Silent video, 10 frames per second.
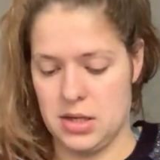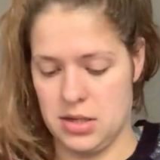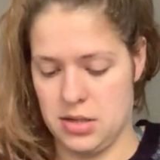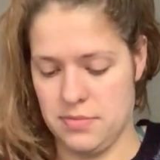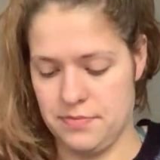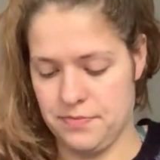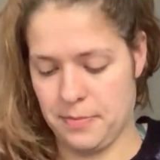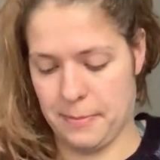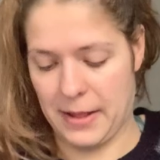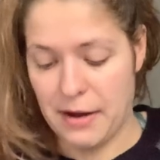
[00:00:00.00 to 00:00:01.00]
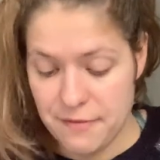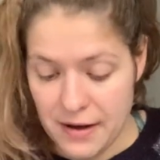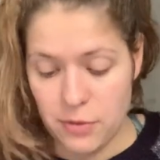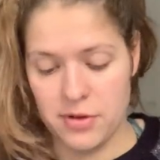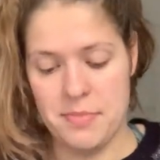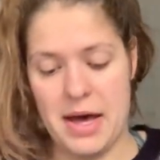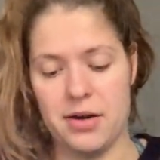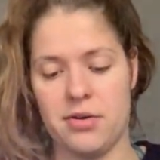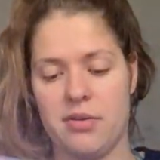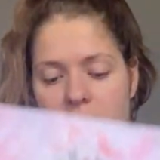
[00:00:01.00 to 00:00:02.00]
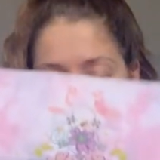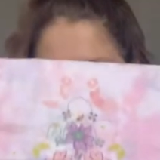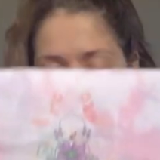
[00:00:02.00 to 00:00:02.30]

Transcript: I found the pattern.